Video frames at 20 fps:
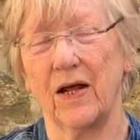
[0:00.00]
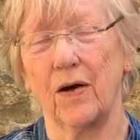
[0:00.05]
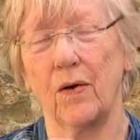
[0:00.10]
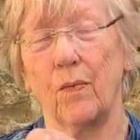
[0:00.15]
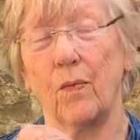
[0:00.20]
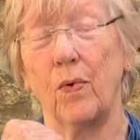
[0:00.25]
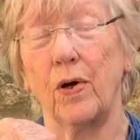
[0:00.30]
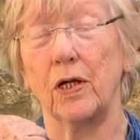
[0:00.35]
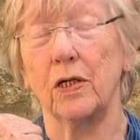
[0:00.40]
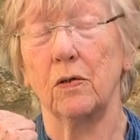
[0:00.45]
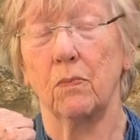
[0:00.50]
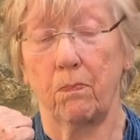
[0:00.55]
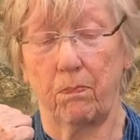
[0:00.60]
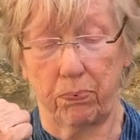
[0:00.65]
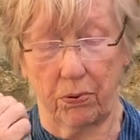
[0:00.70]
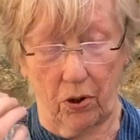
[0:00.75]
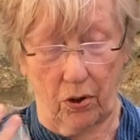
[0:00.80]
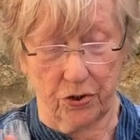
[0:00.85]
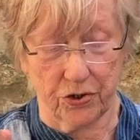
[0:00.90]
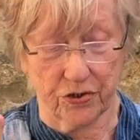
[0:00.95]
We'll
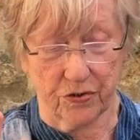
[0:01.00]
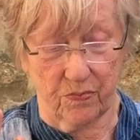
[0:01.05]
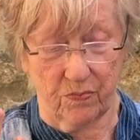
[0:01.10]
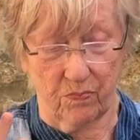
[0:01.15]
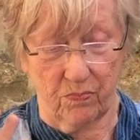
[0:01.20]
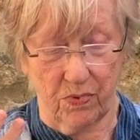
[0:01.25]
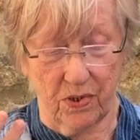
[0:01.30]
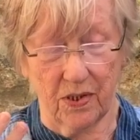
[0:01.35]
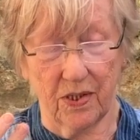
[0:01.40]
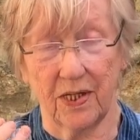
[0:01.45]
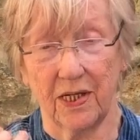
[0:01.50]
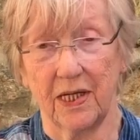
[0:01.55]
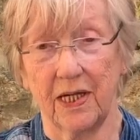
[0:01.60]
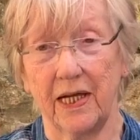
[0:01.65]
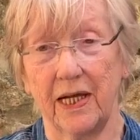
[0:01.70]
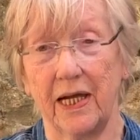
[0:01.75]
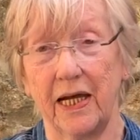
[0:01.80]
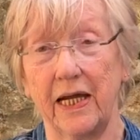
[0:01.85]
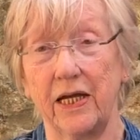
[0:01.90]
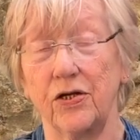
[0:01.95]
blossom
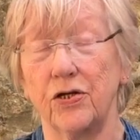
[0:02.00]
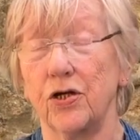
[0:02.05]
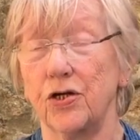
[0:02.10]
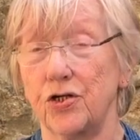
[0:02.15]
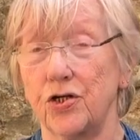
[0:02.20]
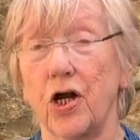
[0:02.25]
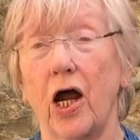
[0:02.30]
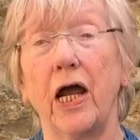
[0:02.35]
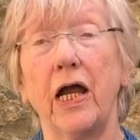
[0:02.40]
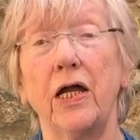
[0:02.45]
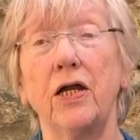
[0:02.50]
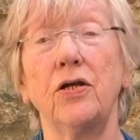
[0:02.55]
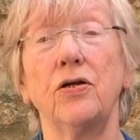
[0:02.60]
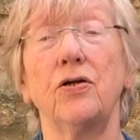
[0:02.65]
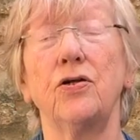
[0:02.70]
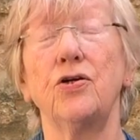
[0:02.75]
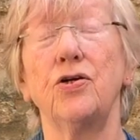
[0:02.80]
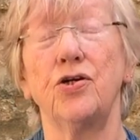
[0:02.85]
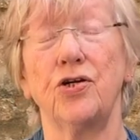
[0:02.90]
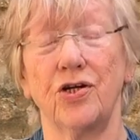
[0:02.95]
into
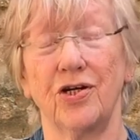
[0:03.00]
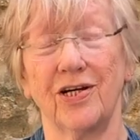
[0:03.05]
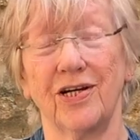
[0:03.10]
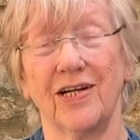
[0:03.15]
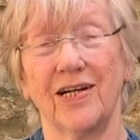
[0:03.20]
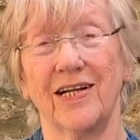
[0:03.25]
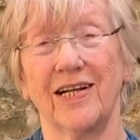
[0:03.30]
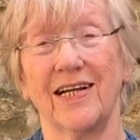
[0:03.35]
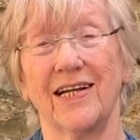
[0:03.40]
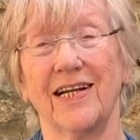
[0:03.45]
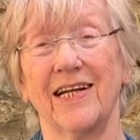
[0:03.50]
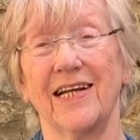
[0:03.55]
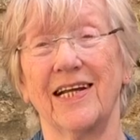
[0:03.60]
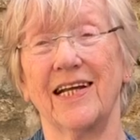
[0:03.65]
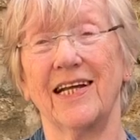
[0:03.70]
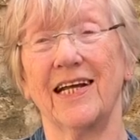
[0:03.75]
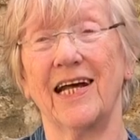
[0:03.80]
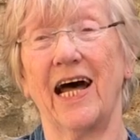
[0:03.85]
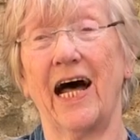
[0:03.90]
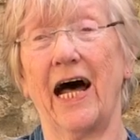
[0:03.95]
change
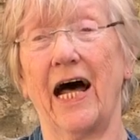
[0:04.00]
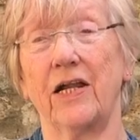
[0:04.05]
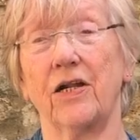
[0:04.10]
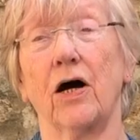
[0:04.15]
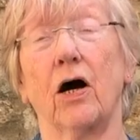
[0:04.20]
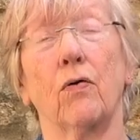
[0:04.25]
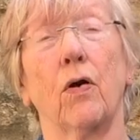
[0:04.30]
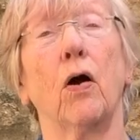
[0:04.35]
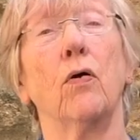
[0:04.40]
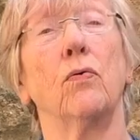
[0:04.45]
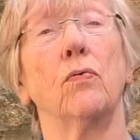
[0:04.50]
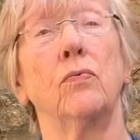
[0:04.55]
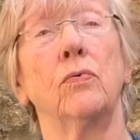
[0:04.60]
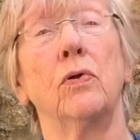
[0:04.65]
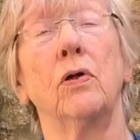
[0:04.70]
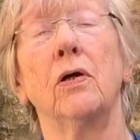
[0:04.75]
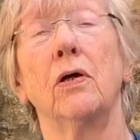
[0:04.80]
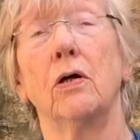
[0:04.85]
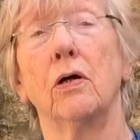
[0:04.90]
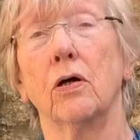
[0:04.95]
and our own
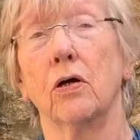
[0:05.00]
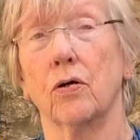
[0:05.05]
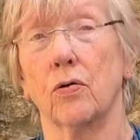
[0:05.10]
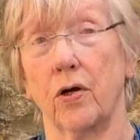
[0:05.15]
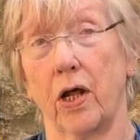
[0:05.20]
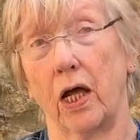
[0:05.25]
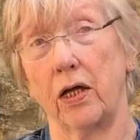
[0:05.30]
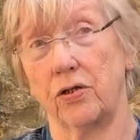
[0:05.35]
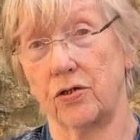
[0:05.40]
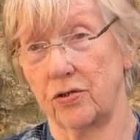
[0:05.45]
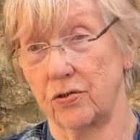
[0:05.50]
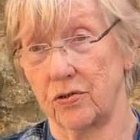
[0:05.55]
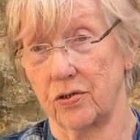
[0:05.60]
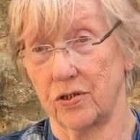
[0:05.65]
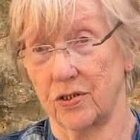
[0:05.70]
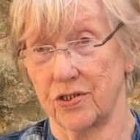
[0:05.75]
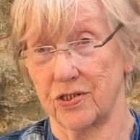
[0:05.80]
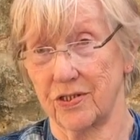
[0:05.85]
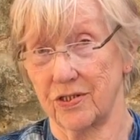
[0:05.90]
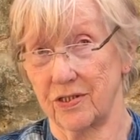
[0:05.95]

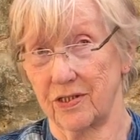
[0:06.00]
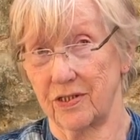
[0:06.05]
creations.